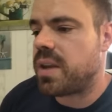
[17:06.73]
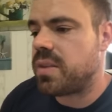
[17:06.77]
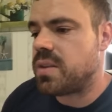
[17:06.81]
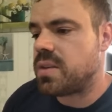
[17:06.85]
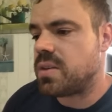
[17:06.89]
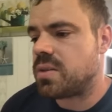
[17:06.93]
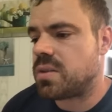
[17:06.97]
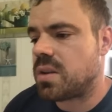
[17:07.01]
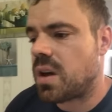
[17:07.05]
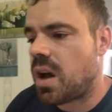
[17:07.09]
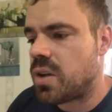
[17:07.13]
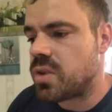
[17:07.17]

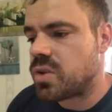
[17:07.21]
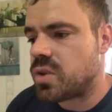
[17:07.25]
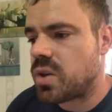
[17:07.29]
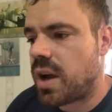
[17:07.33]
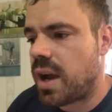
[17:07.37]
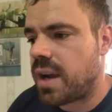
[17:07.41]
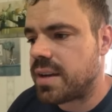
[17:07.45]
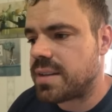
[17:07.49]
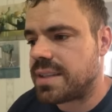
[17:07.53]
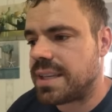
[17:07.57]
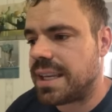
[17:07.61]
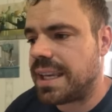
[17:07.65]
these
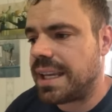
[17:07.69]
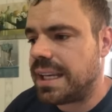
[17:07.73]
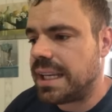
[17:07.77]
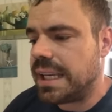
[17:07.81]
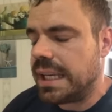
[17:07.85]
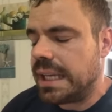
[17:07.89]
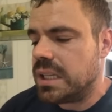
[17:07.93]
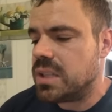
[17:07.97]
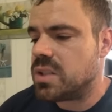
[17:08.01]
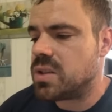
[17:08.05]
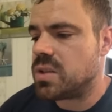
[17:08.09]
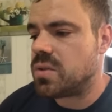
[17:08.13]
contracts, getting
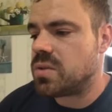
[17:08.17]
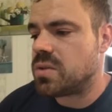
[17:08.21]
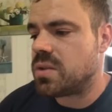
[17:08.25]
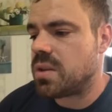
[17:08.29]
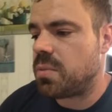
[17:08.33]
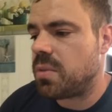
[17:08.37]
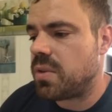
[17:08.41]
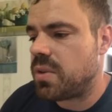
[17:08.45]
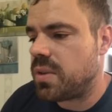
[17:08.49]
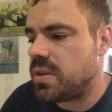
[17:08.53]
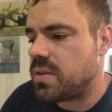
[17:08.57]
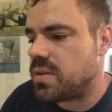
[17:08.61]
into
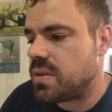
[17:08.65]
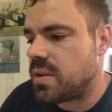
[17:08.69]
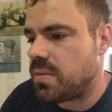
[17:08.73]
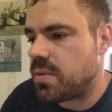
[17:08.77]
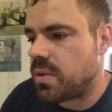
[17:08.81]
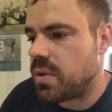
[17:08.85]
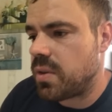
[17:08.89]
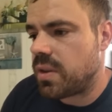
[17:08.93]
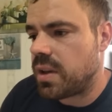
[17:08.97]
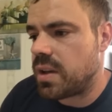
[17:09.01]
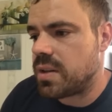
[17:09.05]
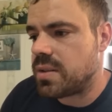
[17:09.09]
some of these
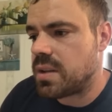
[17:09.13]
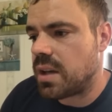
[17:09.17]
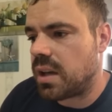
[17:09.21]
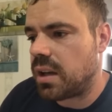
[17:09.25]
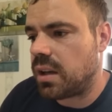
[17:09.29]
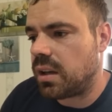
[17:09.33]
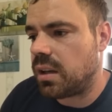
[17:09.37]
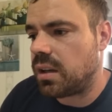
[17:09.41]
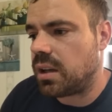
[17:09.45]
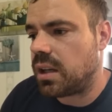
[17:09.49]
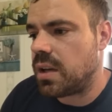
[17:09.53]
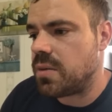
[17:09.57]
different things. Like
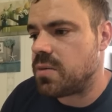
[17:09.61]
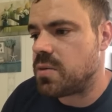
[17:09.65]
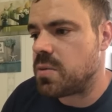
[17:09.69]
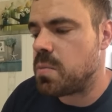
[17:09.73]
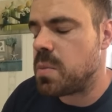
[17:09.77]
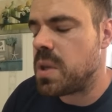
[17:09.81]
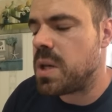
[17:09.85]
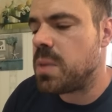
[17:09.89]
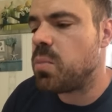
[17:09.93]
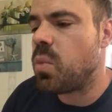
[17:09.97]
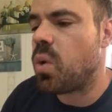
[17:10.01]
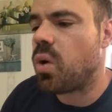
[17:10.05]
it gives
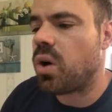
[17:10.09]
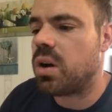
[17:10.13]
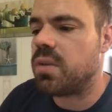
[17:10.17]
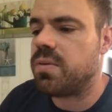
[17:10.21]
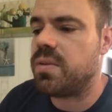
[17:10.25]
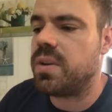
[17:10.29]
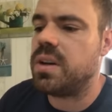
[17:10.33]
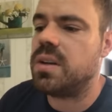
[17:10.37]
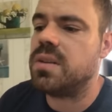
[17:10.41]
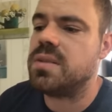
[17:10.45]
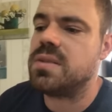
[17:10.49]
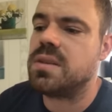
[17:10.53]
me more of
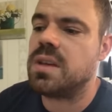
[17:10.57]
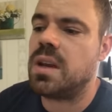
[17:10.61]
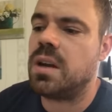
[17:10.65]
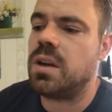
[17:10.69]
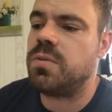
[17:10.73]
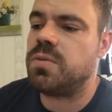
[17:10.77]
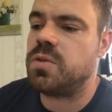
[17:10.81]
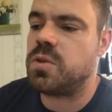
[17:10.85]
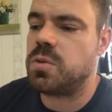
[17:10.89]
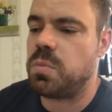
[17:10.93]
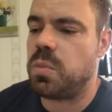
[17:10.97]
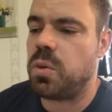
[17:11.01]
an
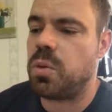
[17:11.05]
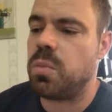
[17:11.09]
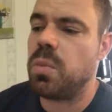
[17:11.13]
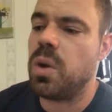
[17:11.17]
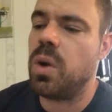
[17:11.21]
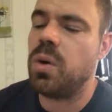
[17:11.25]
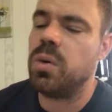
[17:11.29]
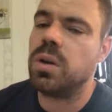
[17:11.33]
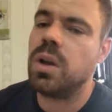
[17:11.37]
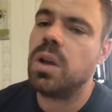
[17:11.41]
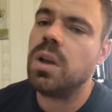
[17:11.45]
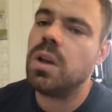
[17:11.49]
incentive to
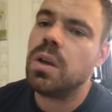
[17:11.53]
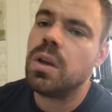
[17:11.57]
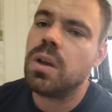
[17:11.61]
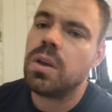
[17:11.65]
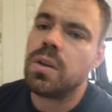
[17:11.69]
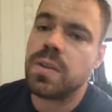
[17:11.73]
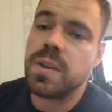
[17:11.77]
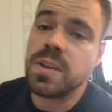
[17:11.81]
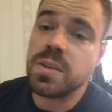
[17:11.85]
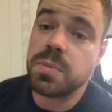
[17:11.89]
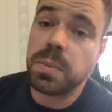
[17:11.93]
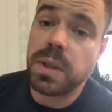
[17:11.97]
promote
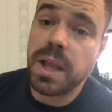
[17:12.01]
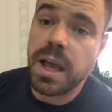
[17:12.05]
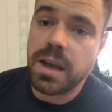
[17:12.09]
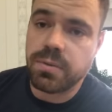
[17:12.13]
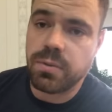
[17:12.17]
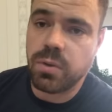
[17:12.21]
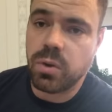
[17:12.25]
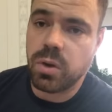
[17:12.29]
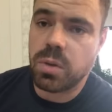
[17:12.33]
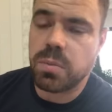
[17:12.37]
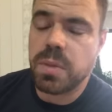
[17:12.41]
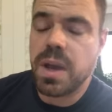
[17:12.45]
this
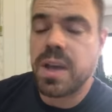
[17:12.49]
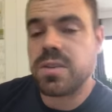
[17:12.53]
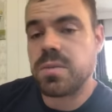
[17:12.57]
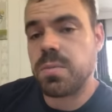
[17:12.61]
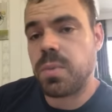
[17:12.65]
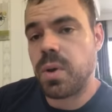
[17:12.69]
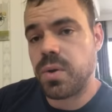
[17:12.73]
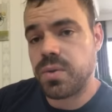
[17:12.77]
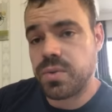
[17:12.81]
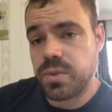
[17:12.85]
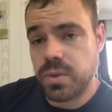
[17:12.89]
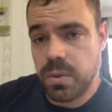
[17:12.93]
platform as
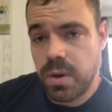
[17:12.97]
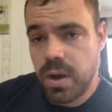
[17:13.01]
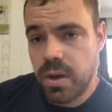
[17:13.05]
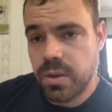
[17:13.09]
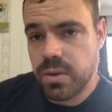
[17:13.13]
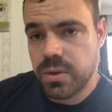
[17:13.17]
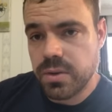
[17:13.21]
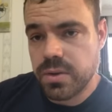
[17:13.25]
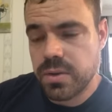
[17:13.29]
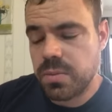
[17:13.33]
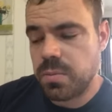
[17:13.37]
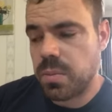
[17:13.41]
opposed to
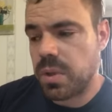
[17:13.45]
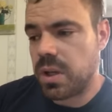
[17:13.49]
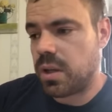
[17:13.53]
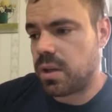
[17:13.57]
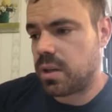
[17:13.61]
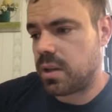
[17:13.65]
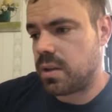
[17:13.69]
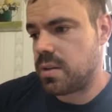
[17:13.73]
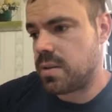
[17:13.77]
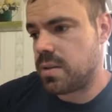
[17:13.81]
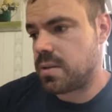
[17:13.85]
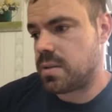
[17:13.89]
others,
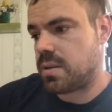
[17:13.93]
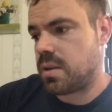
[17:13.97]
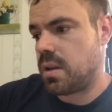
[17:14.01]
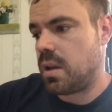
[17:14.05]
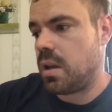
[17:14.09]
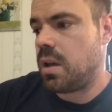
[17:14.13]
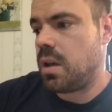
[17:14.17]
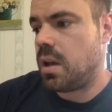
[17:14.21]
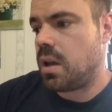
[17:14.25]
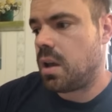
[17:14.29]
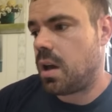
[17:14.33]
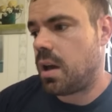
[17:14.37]
because
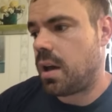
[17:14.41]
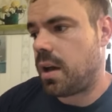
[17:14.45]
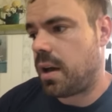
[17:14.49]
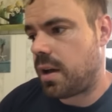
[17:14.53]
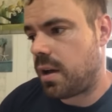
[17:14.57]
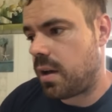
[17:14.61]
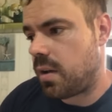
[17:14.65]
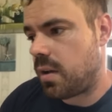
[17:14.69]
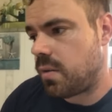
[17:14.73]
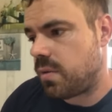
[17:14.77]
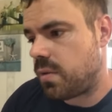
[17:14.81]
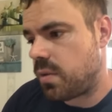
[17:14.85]

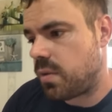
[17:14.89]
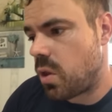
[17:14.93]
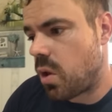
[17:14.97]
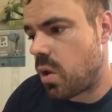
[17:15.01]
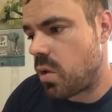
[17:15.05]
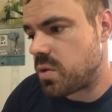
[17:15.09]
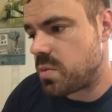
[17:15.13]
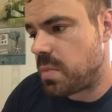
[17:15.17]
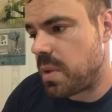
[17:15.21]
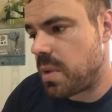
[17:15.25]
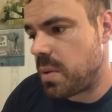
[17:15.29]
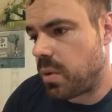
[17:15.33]
for
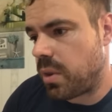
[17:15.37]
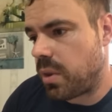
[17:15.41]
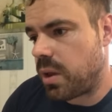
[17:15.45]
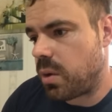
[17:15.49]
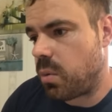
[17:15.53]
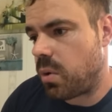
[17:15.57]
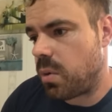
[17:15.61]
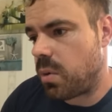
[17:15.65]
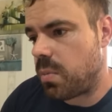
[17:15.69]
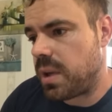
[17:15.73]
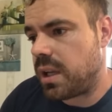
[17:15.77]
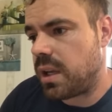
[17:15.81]
those people that
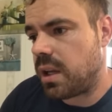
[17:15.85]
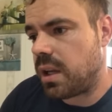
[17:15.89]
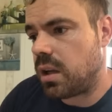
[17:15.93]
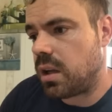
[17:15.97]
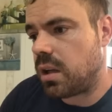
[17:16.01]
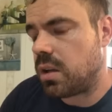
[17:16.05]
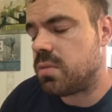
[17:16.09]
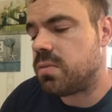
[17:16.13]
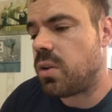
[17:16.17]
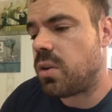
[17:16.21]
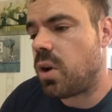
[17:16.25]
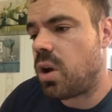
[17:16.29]
would be getting
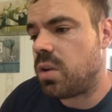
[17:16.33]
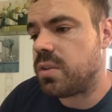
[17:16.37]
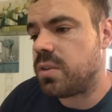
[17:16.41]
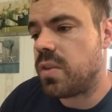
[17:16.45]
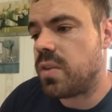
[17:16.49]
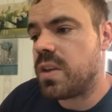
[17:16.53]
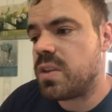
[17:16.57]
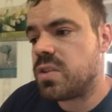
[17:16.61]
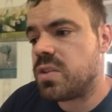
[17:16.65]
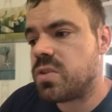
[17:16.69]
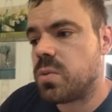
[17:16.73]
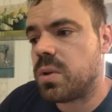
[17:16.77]
involved in
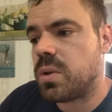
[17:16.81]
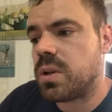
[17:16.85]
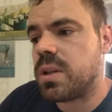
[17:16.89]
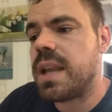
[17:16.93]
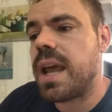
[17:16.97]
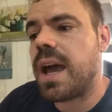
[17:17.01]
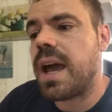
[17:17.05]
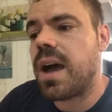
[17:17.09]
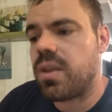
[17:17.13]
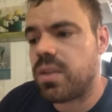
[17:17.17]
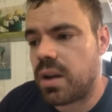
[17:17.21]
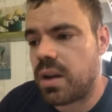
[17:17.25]
this one,
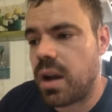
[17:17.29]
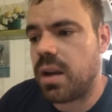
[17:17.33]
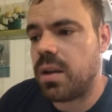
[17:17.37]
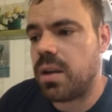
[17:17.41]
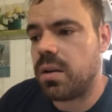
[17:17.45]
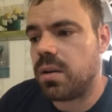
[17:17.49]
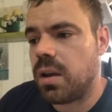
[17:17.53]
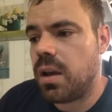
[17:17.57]
now that I